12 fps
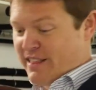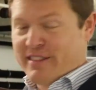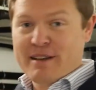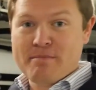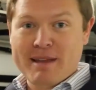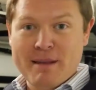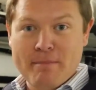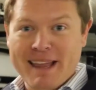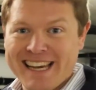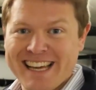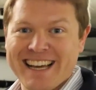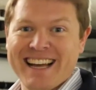it's done Mille
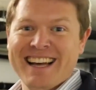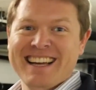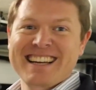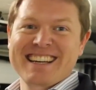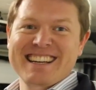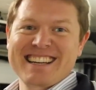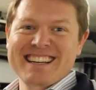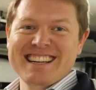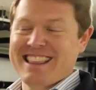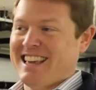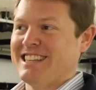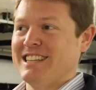Miglia.
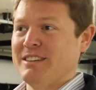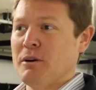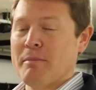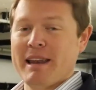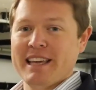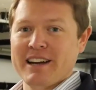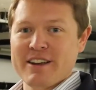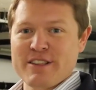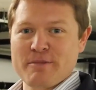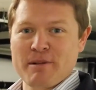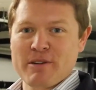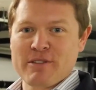That's actually, not many cars
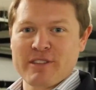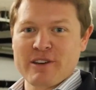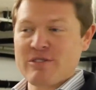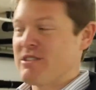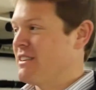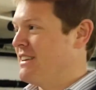do both of those.